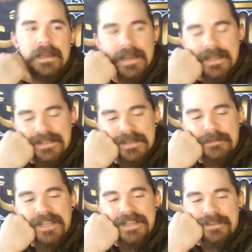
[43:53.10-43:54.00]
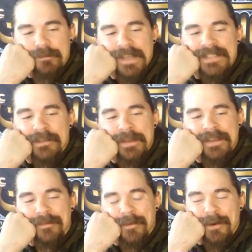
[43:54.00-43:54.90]
it seems like it's a
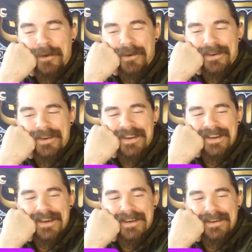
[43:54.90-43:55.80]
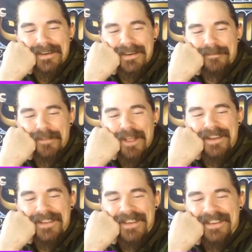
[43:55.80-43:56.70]
recipe for uh, a flood?